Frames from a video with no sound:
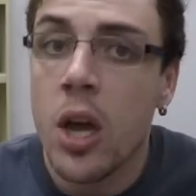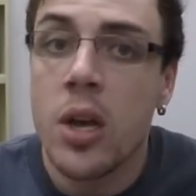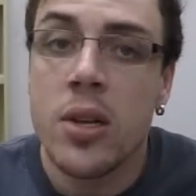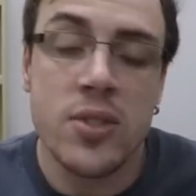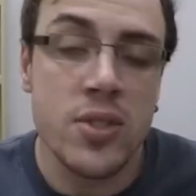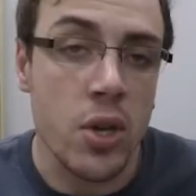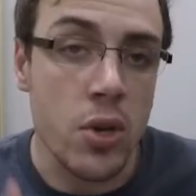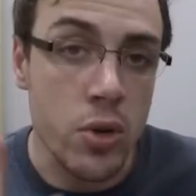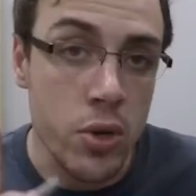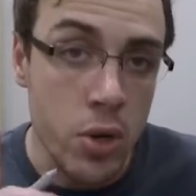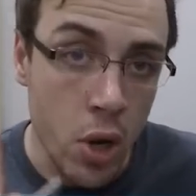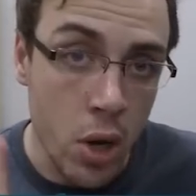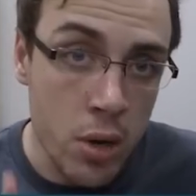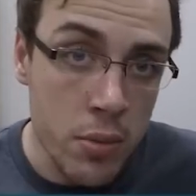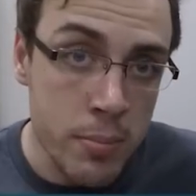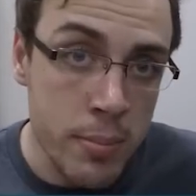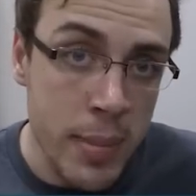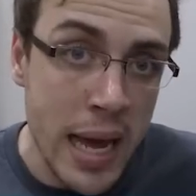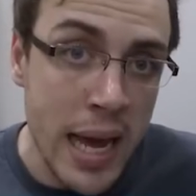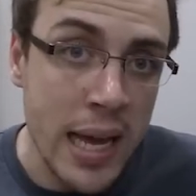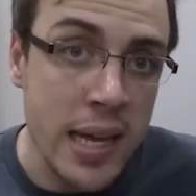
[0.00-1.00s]
So not
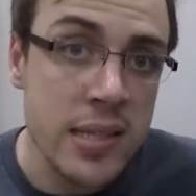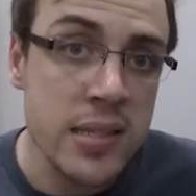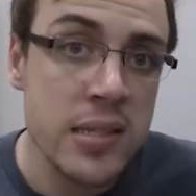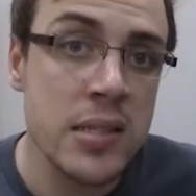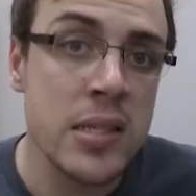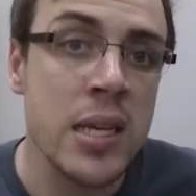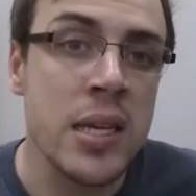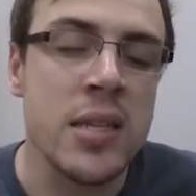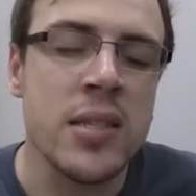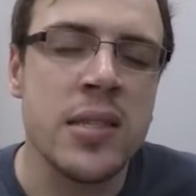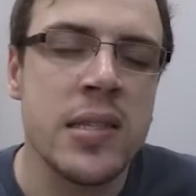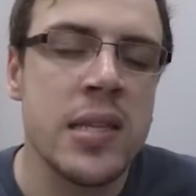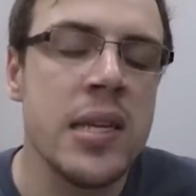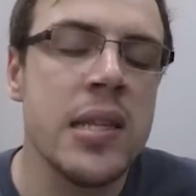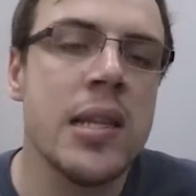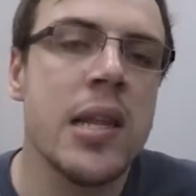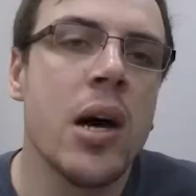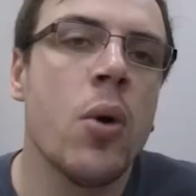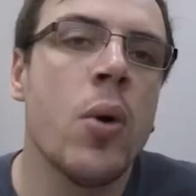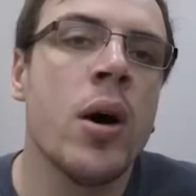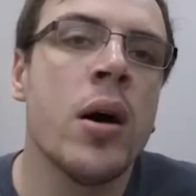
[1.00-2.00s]
mass, it is the
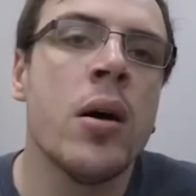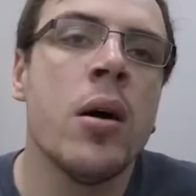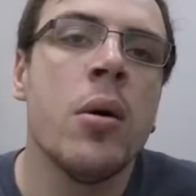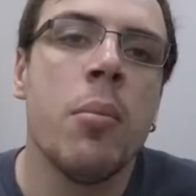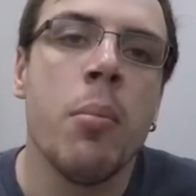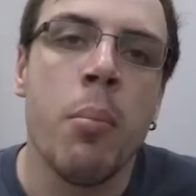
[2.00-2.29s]
lower